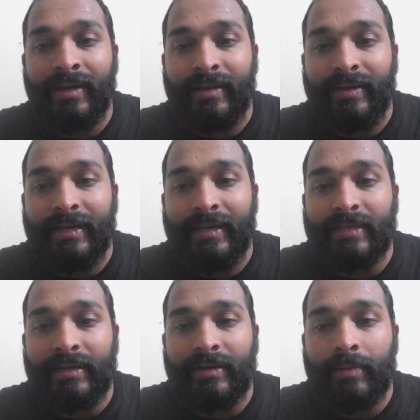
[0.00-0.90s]
Yes,
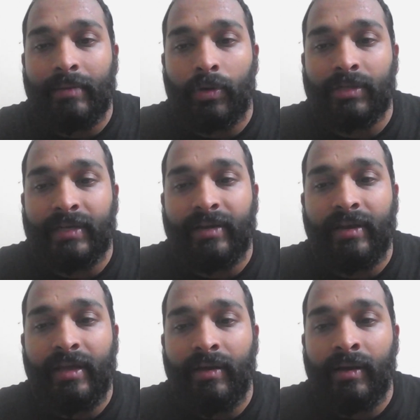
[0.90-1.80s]
children, tell me what is a
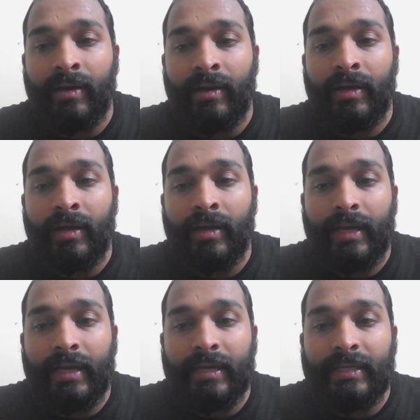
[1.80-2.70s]
degree?
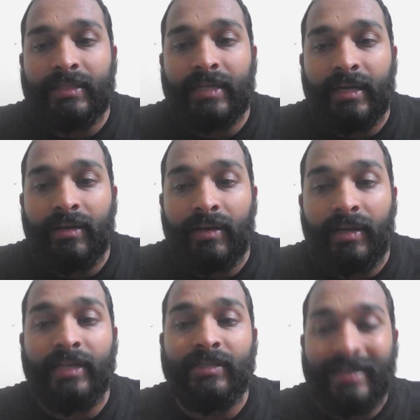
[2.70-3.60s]
Is a
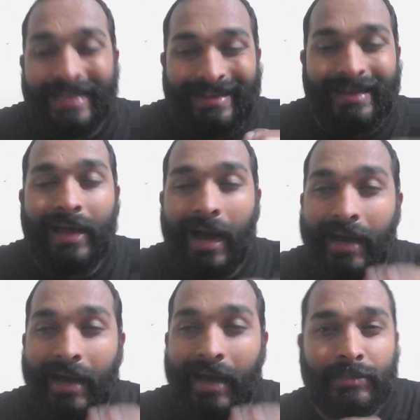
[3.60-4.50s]
is a degree
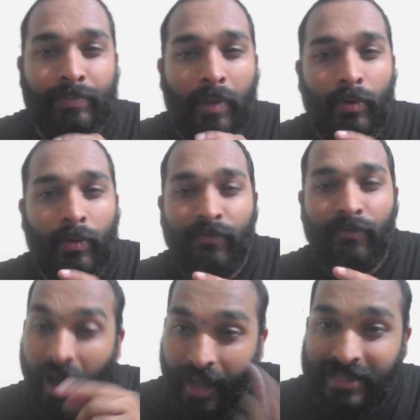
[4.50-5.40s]
highest power of the
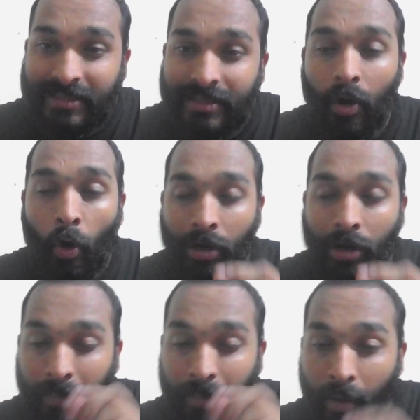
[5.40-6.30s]
highest or
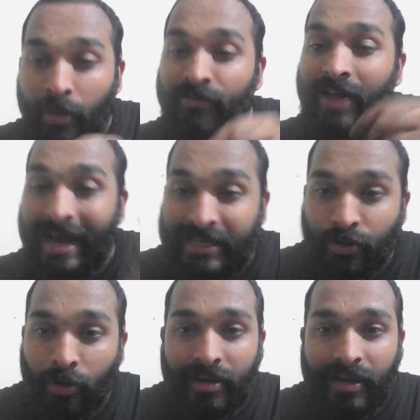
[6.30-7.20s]
the power of the highest
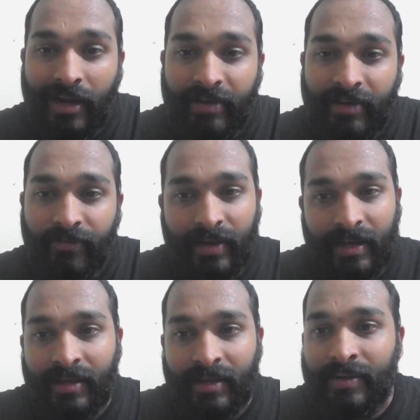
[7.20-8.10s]
order derivative?
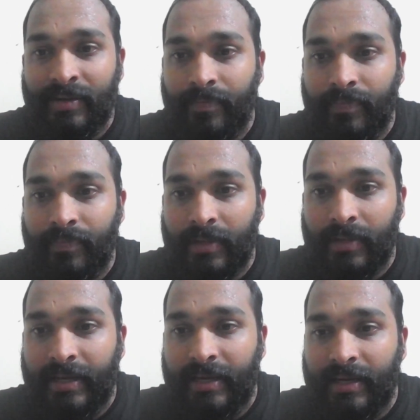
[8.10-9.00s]

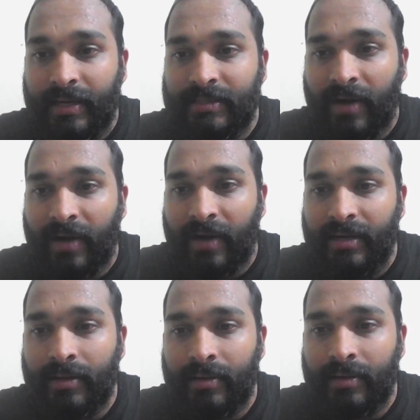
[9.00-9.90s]
Degree is
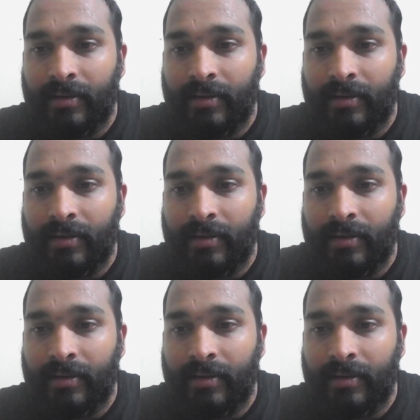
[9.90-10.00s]
defined.